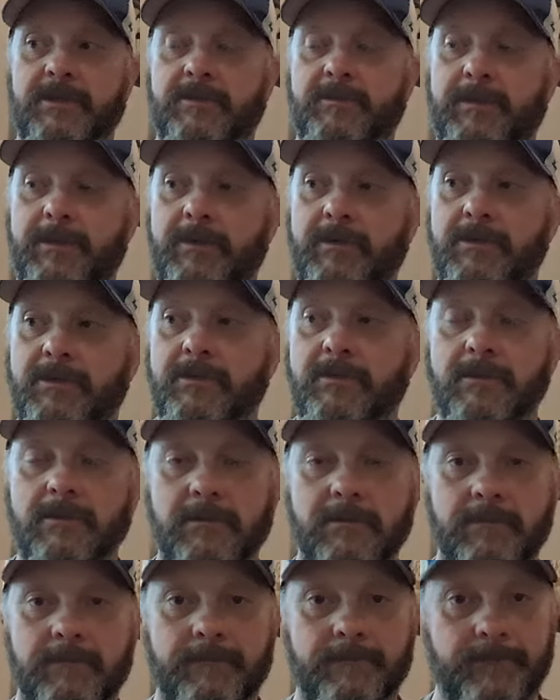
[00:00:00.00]
that's
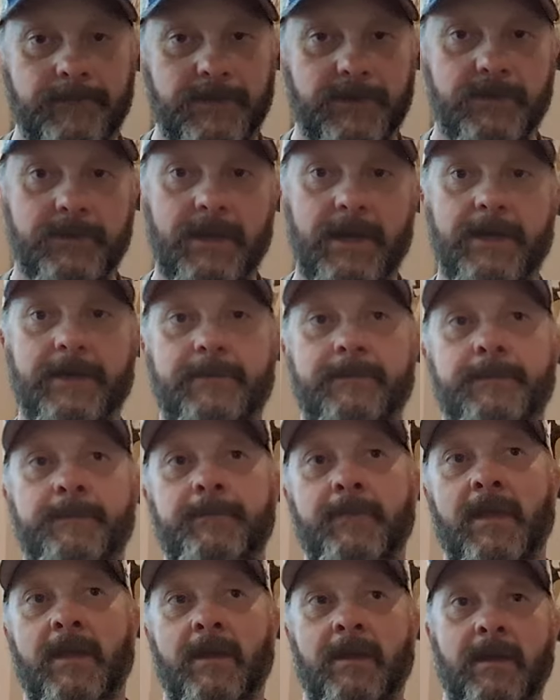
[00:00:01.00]
spiritual, do that.
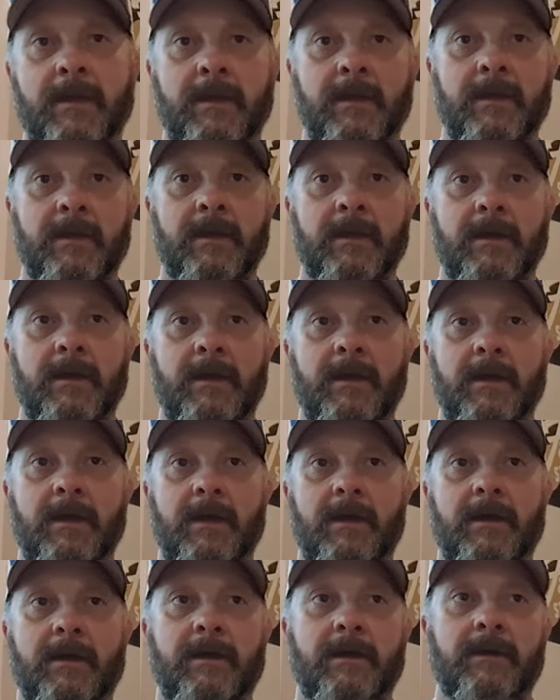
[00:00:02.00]

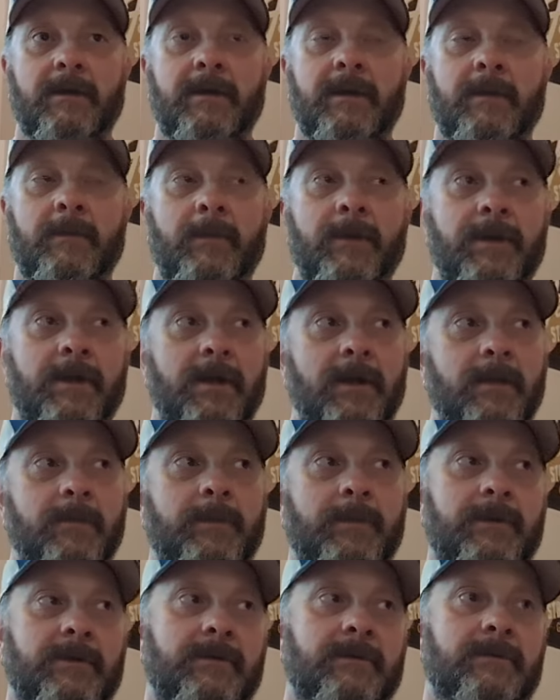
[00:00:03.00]
Uh, and it might
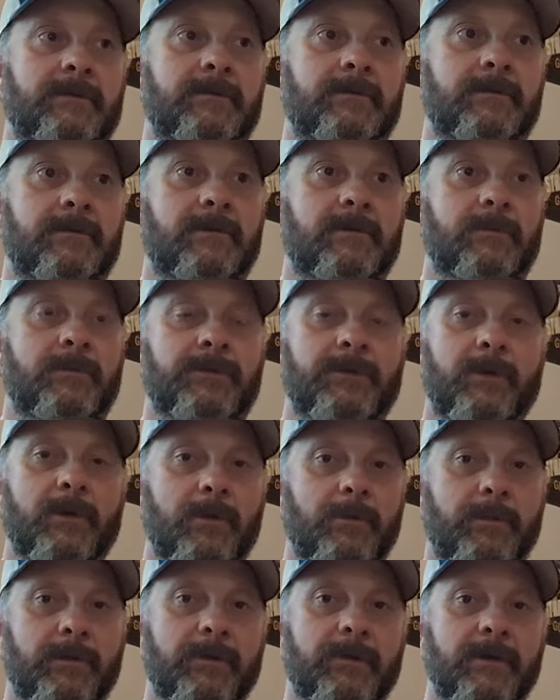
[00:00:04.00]
help with the
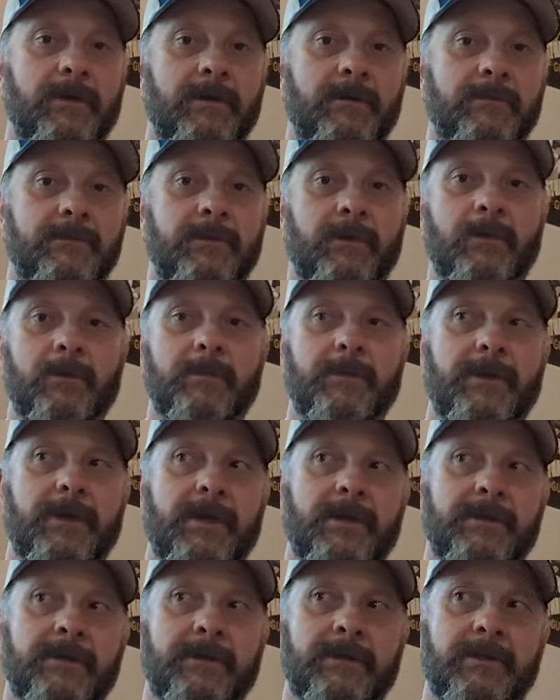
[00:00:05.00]
whole burnout, the whole
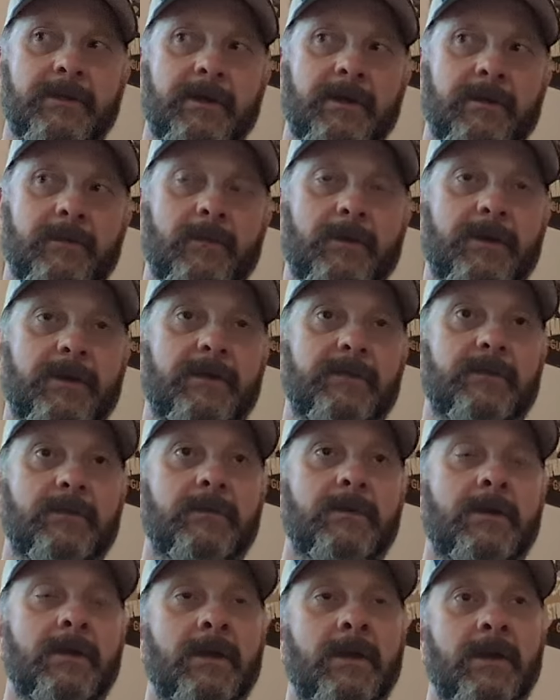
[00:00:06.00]
monotony, and
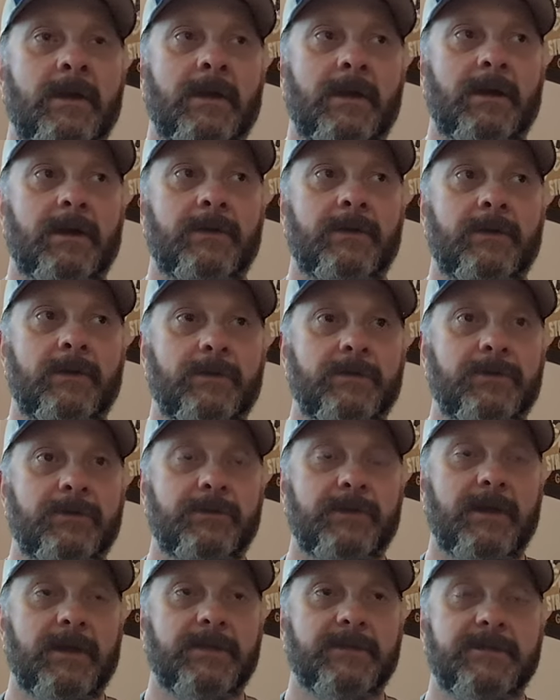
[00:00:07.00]
whatever. I know
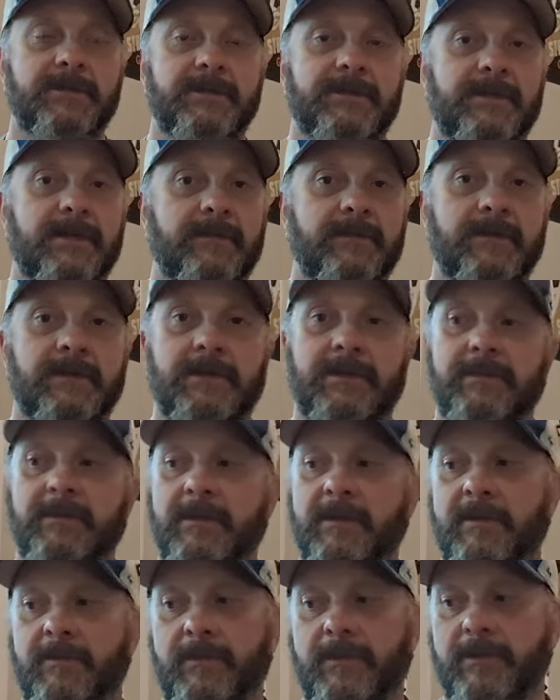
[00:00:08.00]

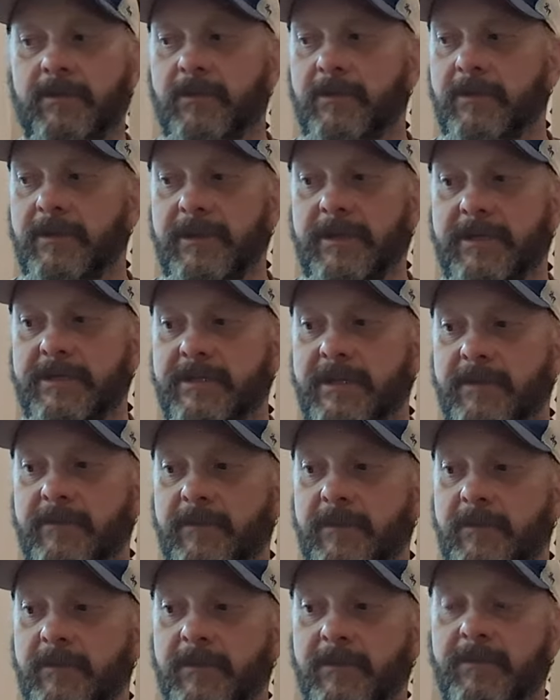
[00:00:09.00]
2017, man, we were, like I
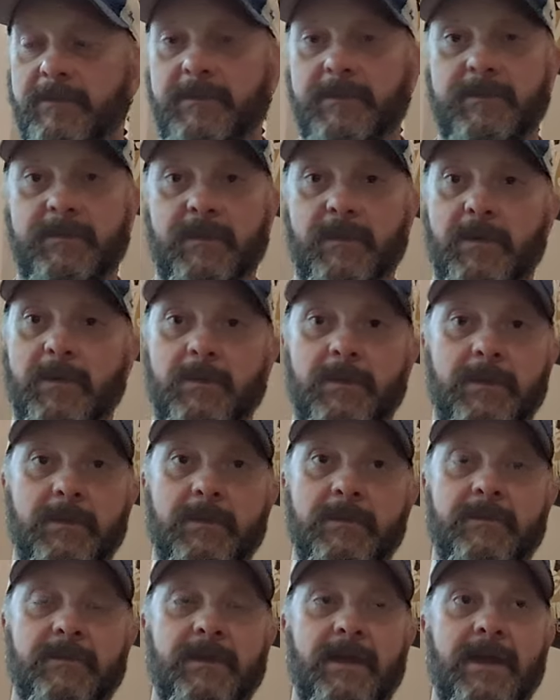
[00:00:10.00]
said, we were before,
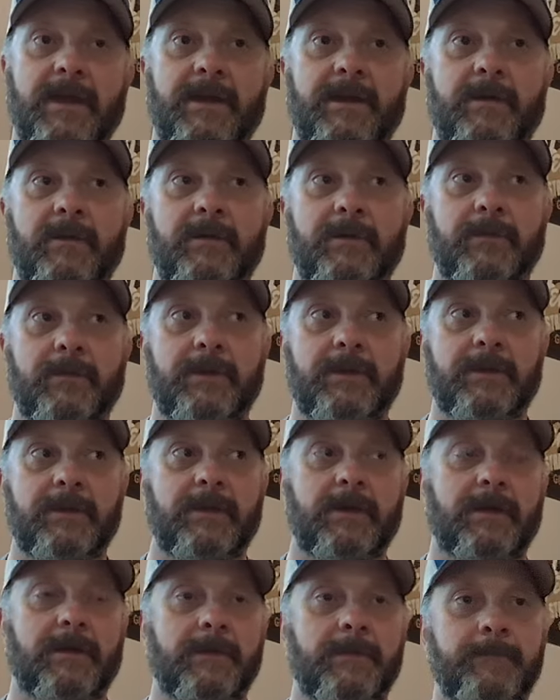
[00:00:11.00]
we were flat out.
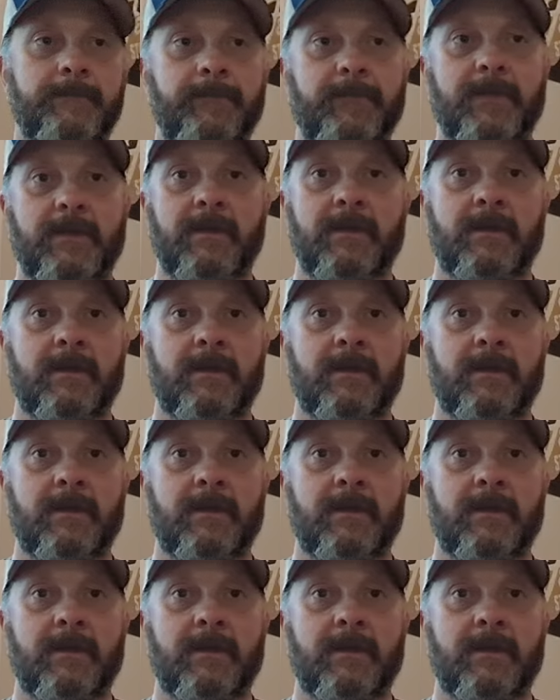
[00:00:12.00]
We, um,